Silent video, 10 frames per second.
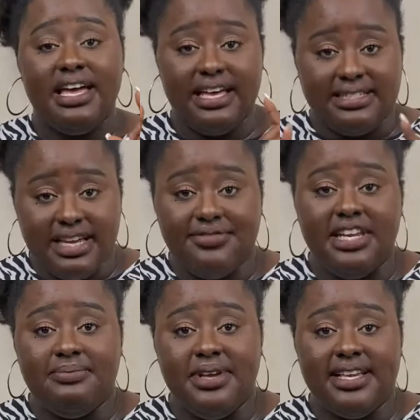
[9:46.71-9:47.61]
it
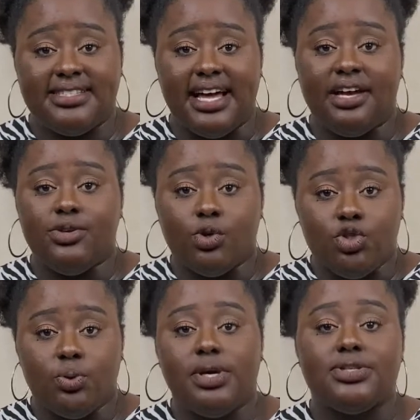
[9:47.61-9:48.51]
definitely means that you're
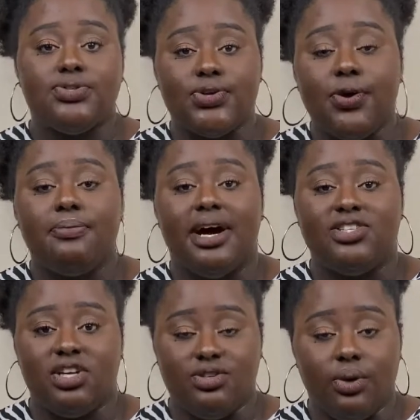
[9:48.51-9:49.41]
doing so much and